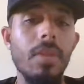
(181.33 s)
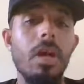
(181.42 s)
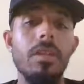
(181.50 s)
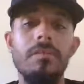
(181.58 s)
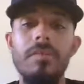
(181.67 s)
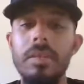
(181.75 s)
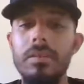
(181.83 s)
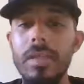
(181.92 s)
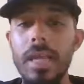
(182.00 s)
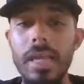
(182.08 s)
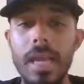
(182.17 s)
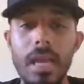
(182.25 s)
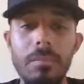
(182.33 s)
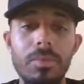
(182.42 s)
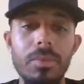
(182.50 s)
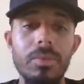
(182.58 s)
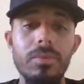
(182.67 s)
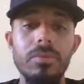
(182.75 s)
on the field they can
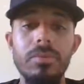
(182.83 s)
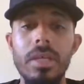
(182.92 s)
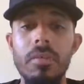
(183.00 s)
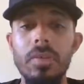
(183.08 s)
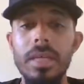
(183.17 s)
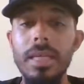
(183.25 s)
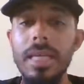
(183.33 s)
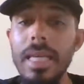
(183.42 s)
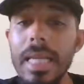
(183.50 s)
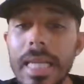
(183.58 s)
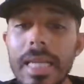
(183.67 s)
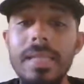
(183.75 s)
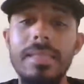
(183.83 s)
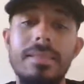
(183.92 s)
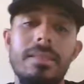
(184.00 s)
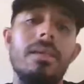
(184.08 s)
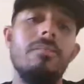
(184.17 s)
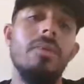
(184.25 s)
produce, and we needed
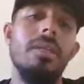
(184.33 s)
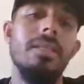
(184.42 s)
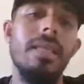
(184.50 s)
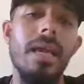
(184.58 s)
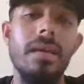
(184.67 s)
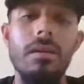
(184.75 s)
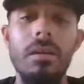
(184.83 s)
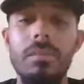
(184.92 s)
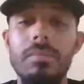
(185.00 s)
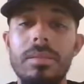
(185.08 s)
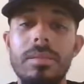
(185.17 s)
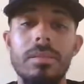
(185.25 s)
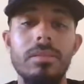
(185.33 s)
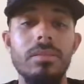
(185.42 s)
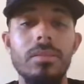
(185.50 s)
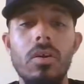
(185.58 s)
someone at that guard position.